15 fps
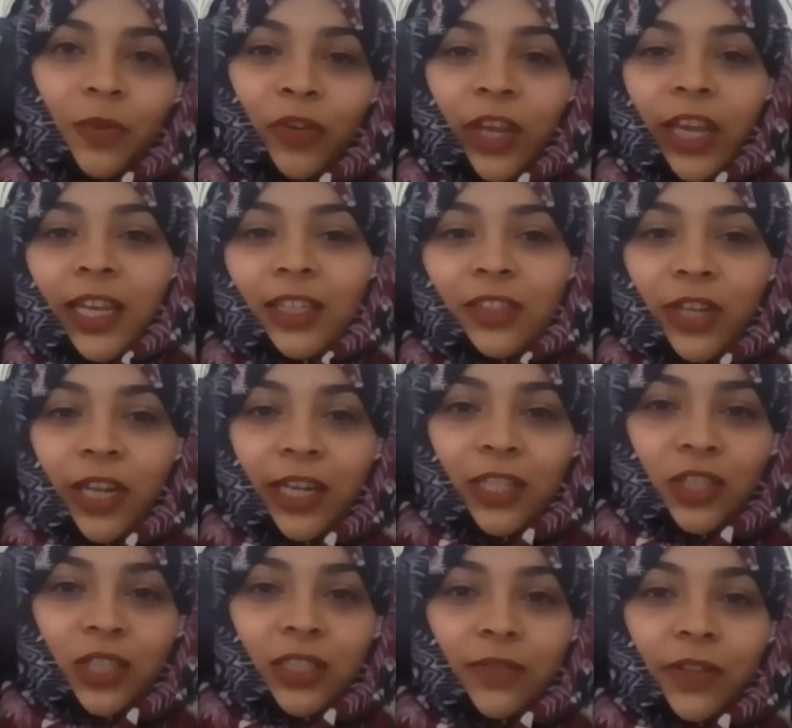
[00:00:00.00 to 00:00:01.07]
creating
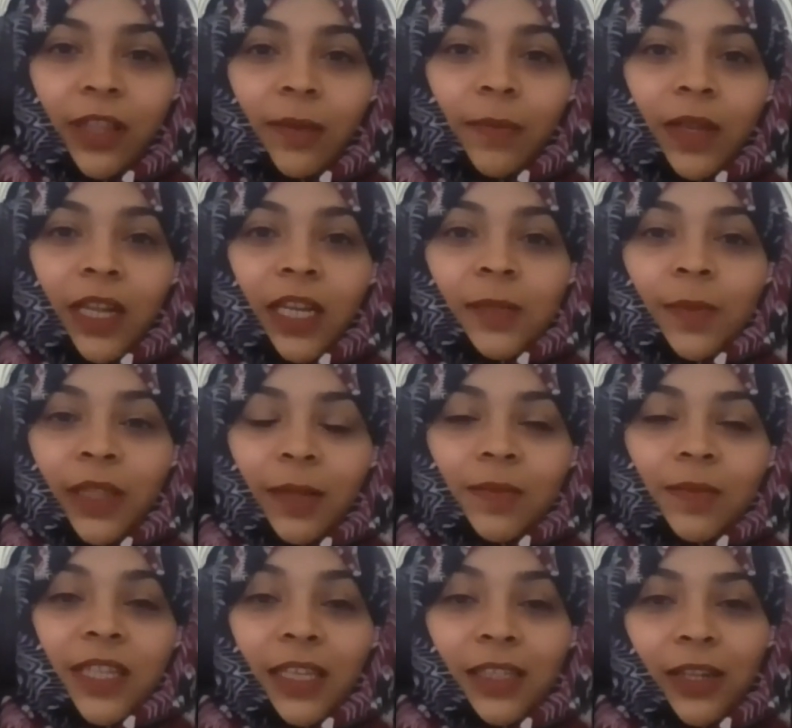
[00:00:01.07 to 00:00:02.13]
strategies for them and helping
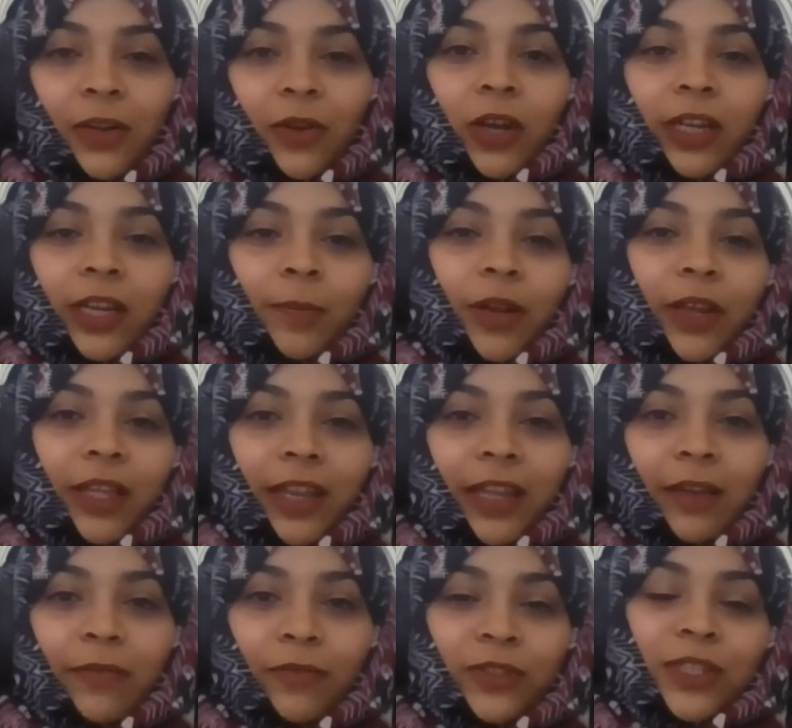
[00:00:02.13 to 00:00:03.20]
them scale their content
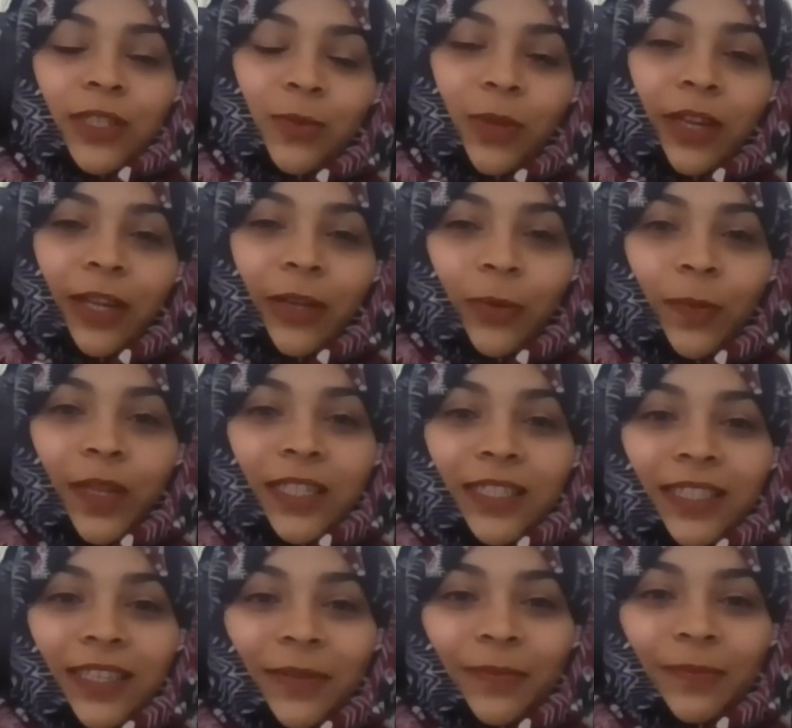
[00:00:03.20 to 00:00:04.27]
marketing efforts is what I do best.